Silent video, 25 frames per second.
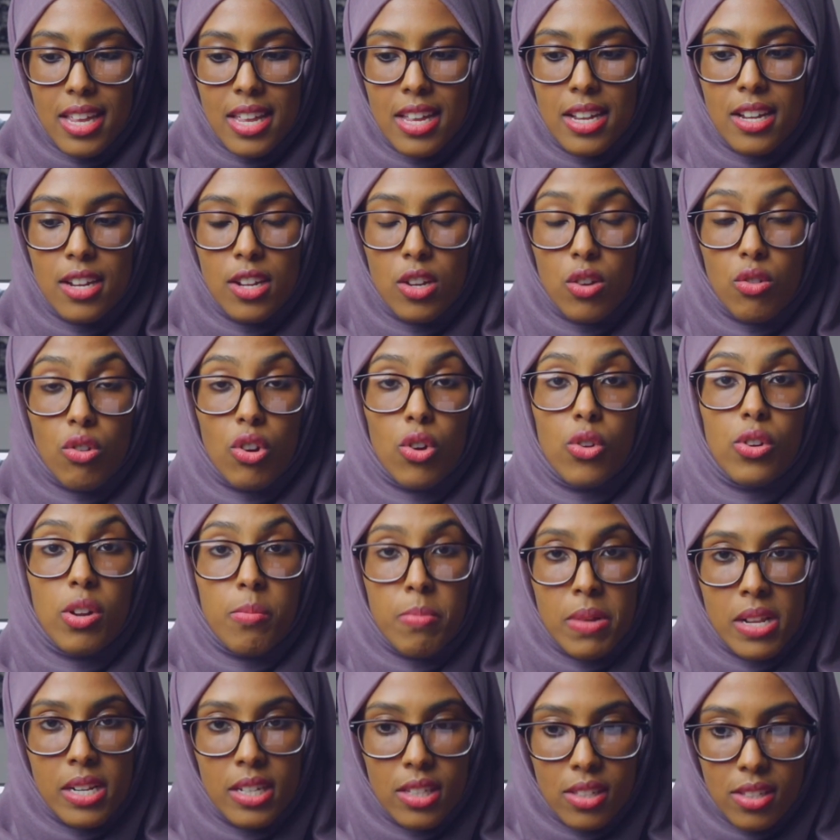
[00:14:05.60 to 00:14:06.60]
in your own
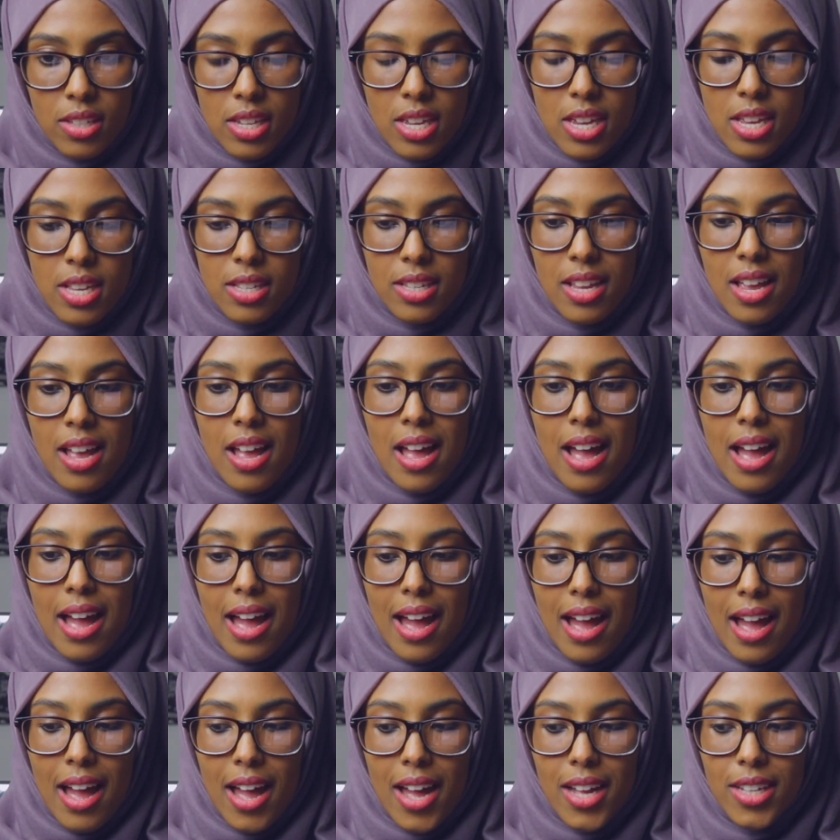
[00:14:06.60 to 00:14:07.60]
abilities
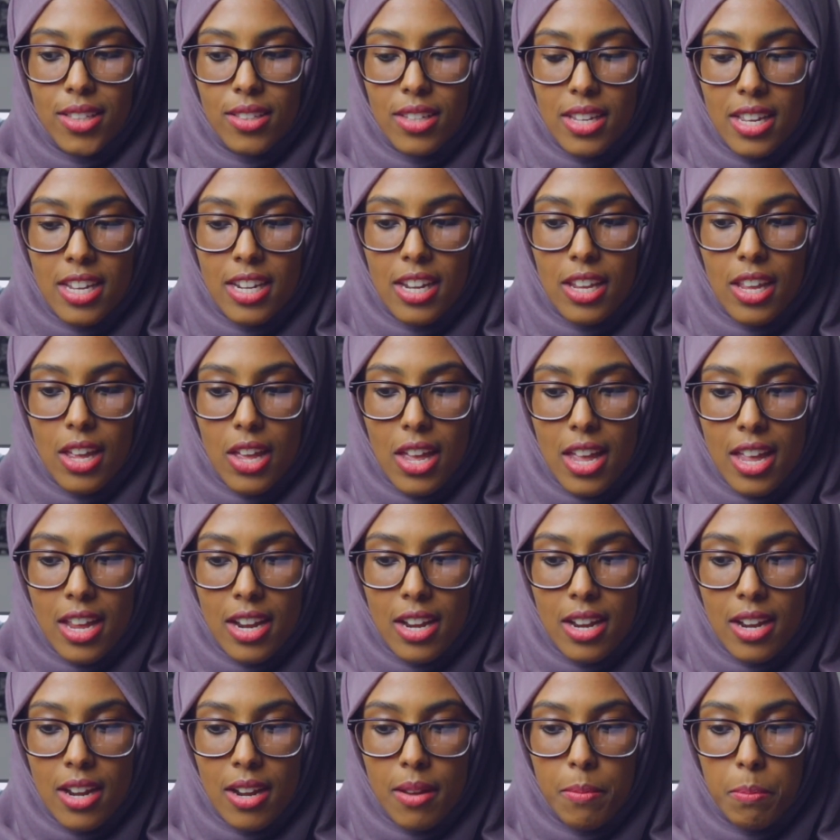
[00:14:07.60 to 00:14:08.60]
and
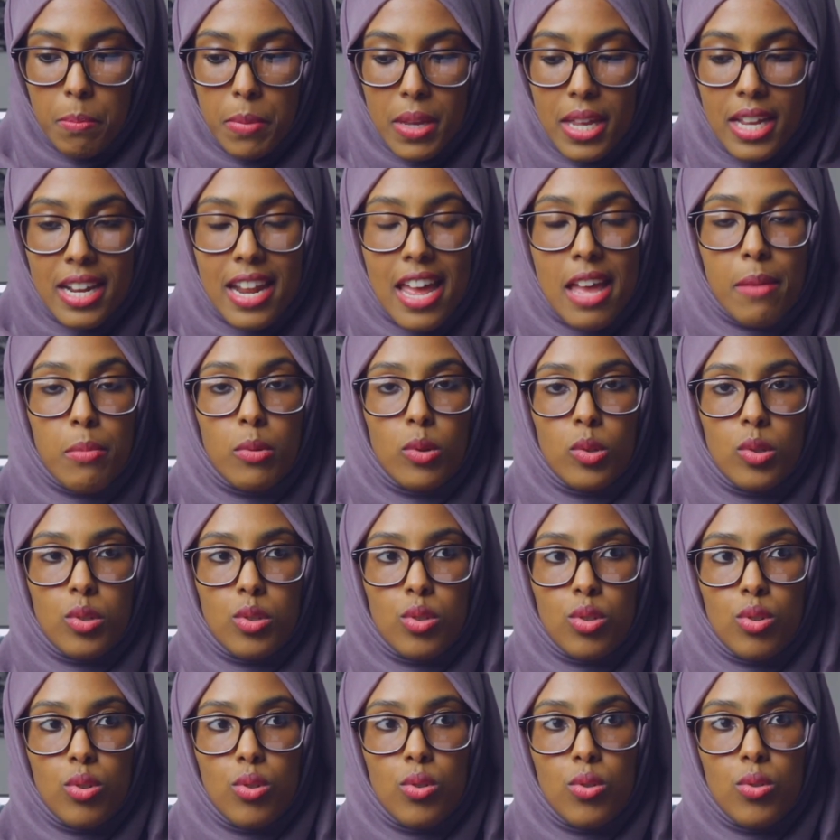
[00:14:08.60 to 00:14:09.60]
in being able
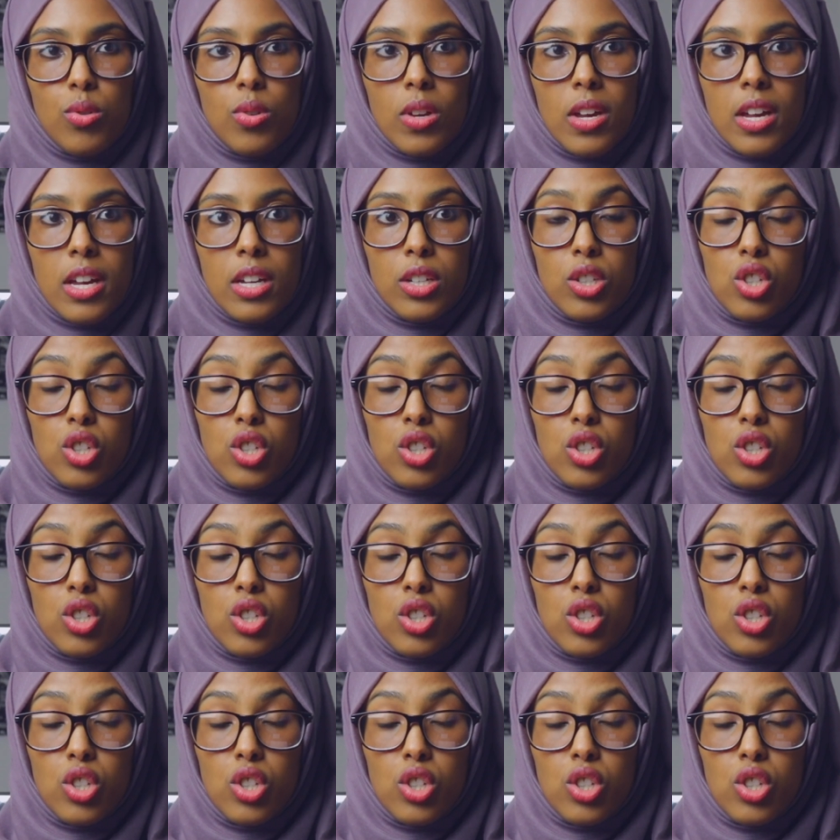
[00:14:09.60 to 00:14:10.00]
to